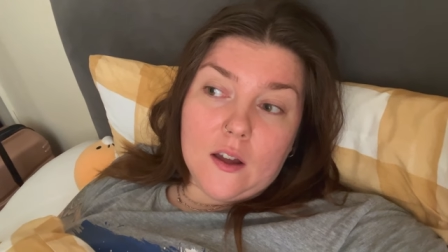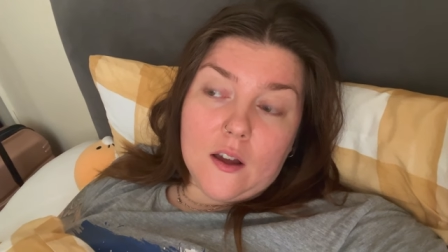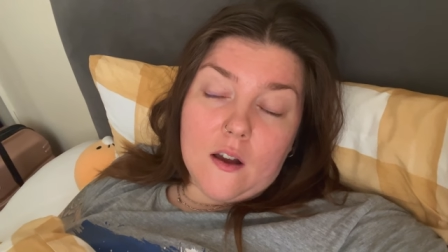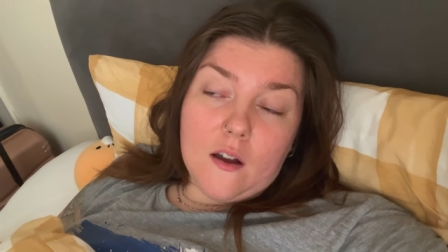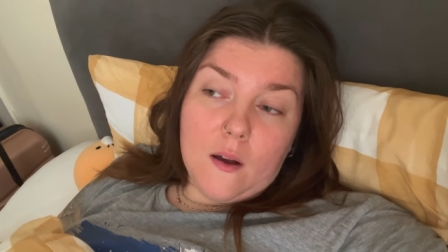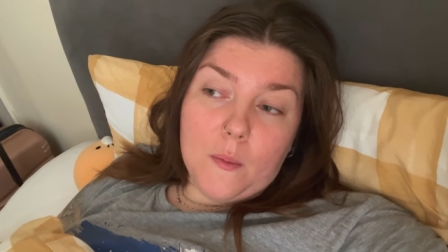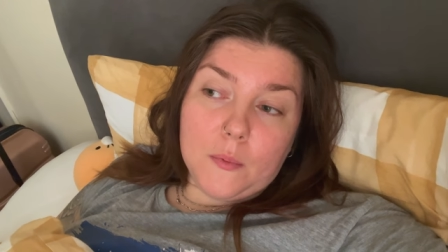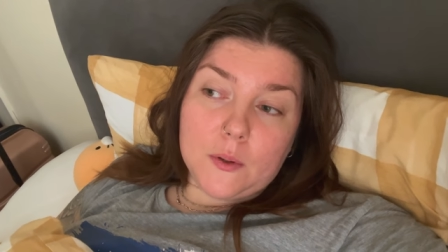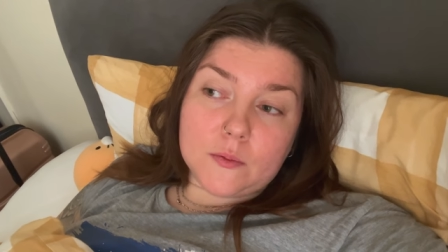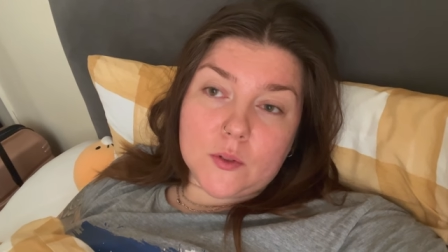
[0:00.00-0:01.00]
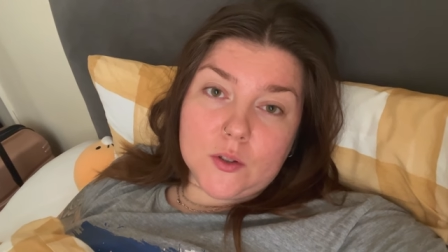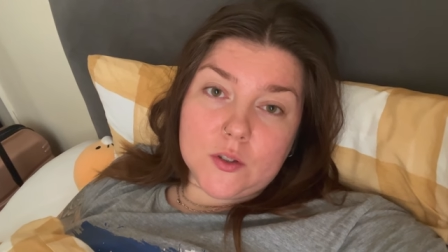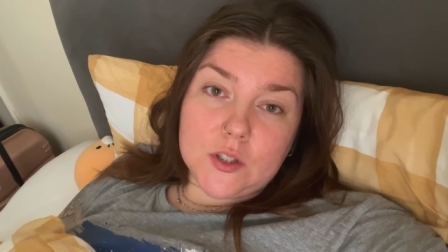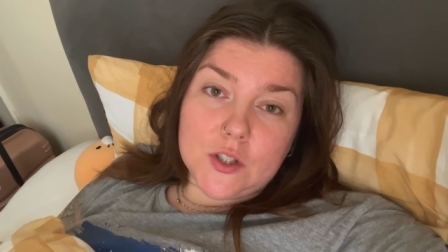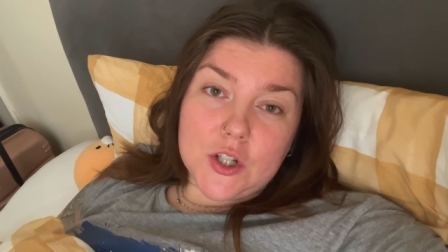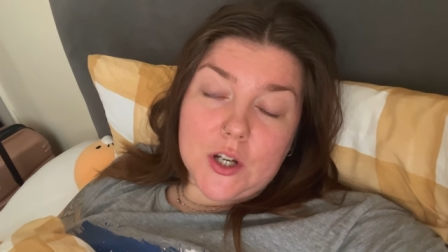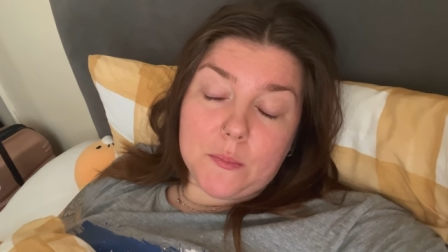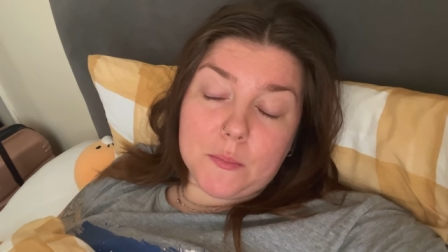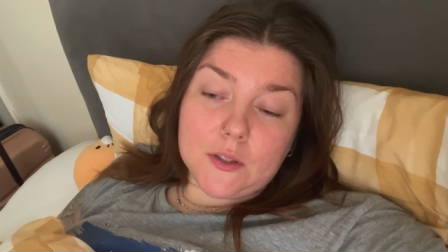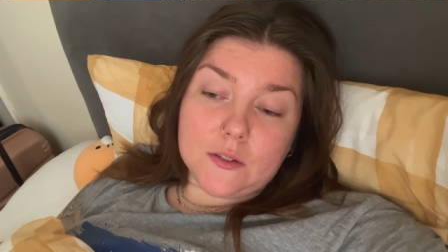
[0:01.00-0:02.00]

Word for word: Um, going to gym